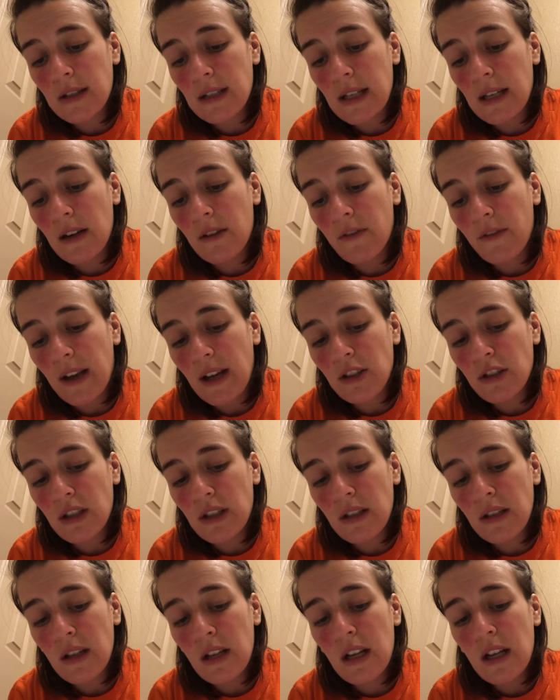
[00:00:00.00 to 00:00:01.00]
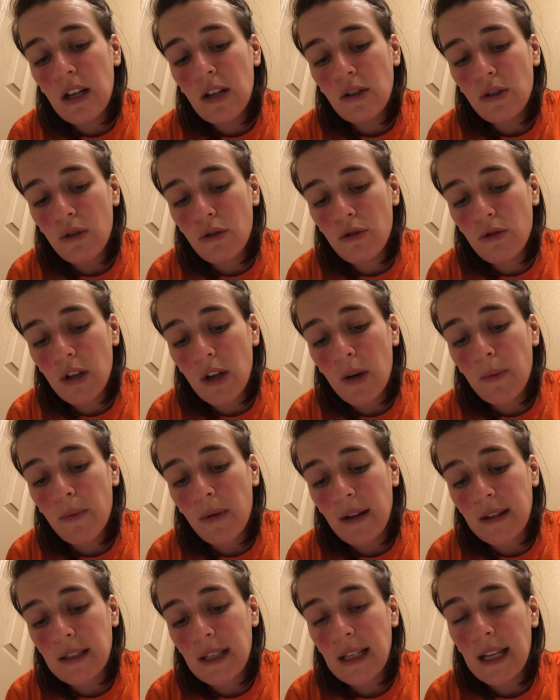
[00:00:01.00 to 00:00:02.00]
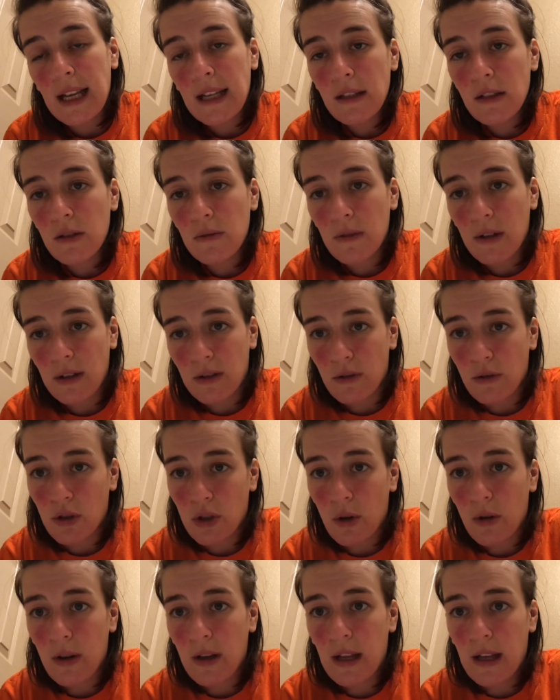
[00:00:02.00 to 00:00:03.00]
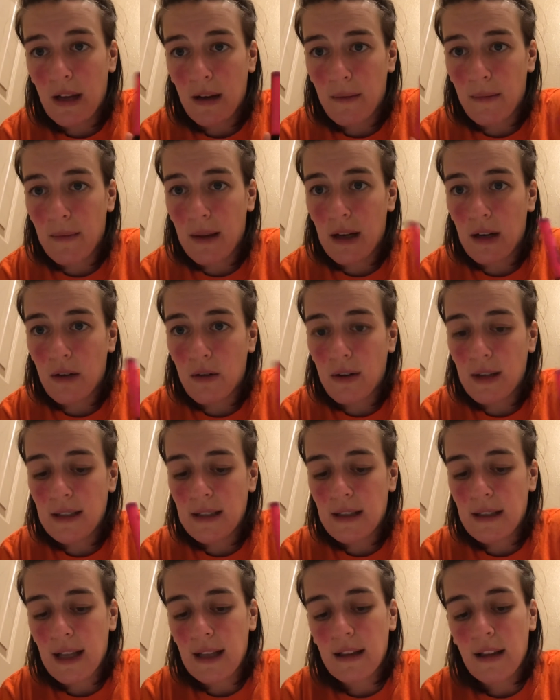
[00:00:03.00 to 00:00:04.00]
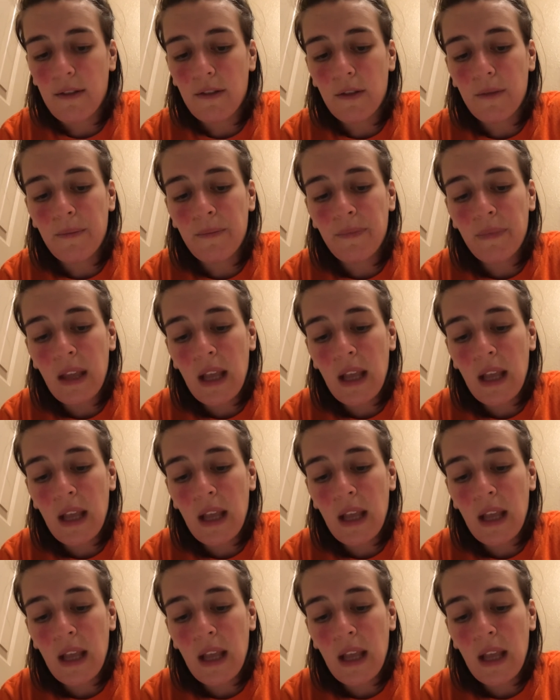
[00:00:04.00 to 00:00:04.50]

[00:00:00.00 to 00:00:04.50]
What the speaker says: An infection, surgery, or prostate cancer will also show an increase in that level.